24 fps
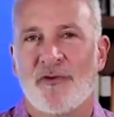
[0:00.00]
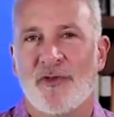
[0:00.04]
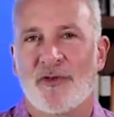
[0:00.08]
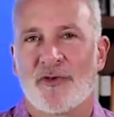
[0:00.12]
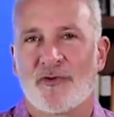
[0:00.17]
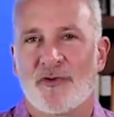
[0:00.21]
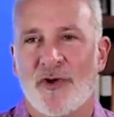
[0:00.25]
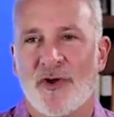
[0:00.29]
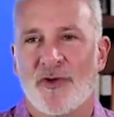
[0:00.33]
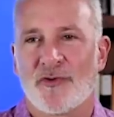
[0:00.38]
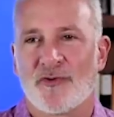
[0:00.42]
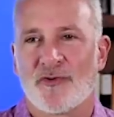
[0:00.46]
of the
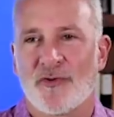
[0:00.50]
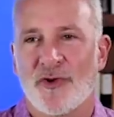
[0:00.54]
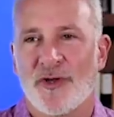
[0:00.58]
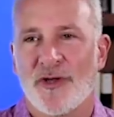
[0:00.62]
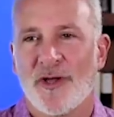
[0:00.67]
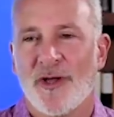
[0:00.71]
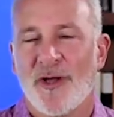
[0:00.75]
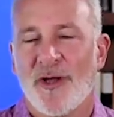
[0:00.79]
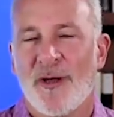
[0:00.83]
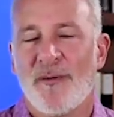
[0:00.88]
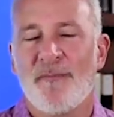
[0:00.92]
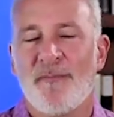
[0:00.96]
Treasury
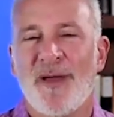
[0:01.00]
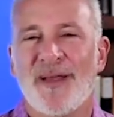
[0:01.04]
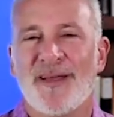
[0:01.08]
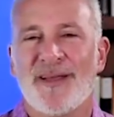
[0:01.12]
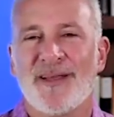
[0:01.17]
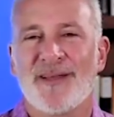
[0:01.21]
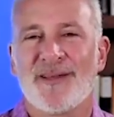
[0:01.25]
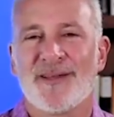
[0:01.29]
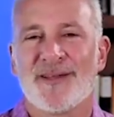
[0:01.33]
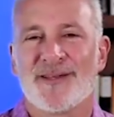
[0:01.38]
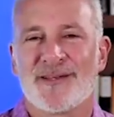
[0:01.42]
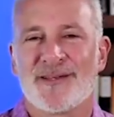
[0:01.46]

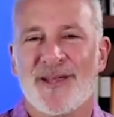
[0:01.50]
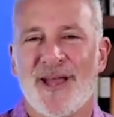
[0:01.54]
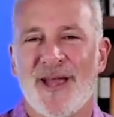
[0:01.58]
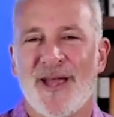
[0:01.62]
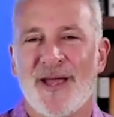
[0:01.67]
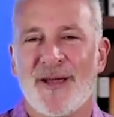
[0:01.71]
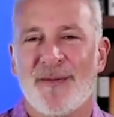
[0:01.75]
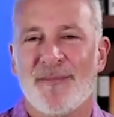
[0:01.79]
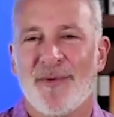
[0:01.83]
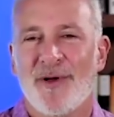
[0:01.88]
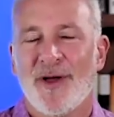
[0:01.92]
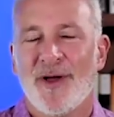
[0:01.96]
making the
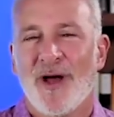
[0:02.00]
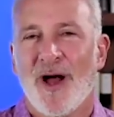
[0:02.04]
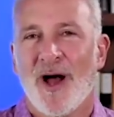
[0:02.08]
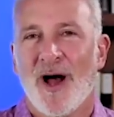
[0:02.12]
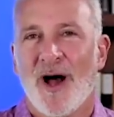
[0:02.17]
same